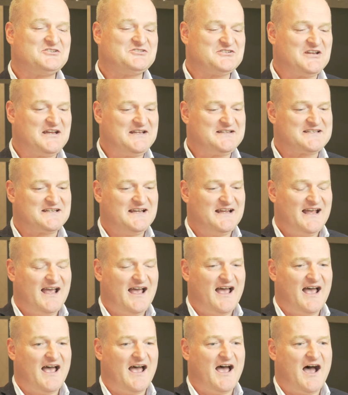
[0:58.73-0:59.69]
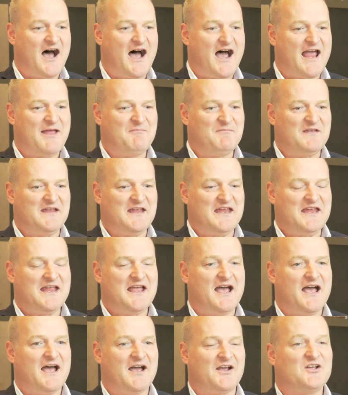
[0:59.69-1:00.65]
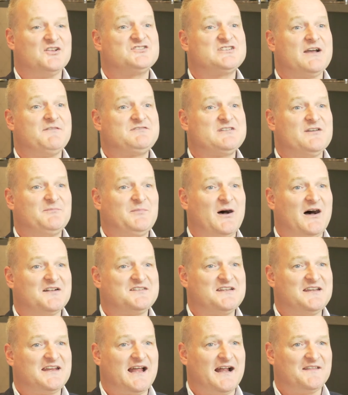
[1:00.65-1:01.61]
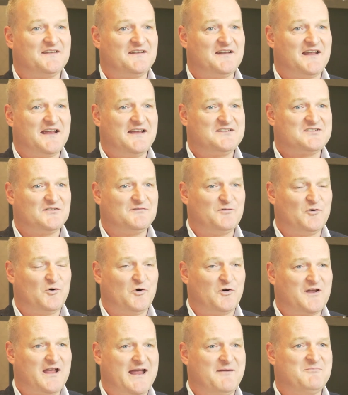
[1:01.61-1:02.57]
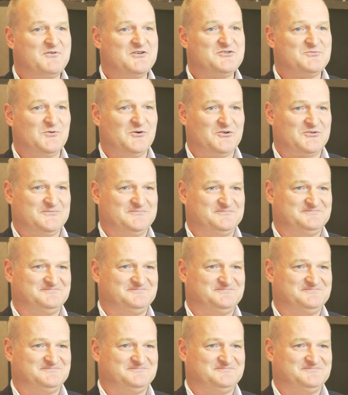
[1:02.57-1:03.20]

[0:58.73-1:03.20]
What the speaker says: sheet. I'm the Conservative Party candidate for Cambridge Ward.